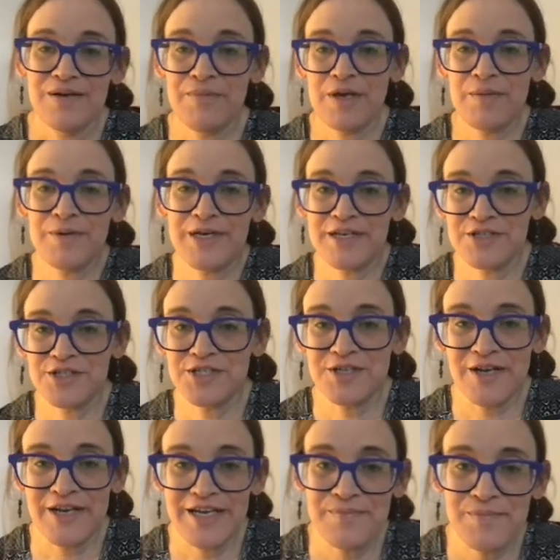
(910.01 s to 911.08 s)
Maybe in a
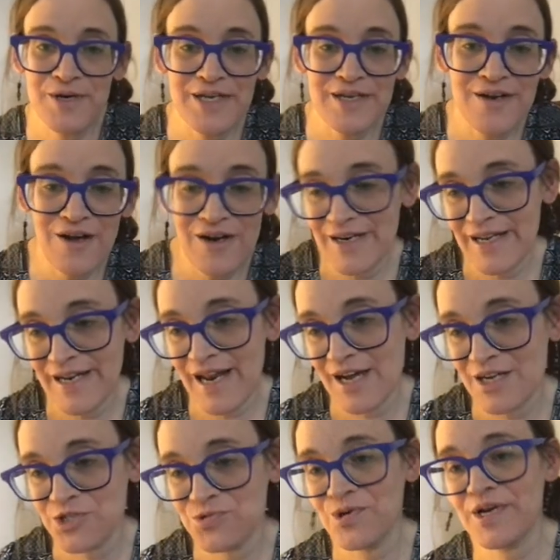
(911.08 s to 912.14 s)
study, but not in an
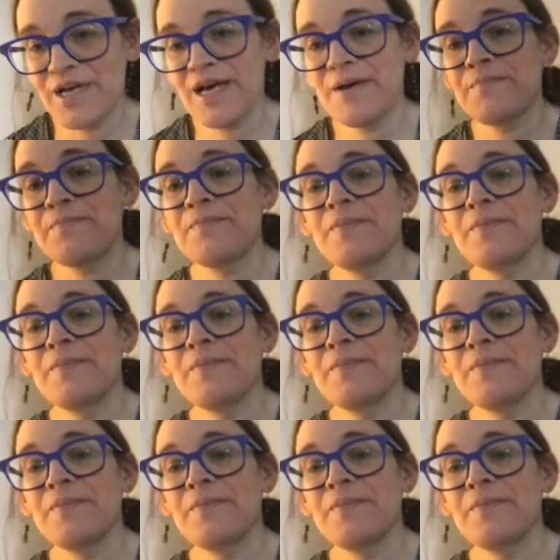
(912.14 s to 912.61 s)
actual game.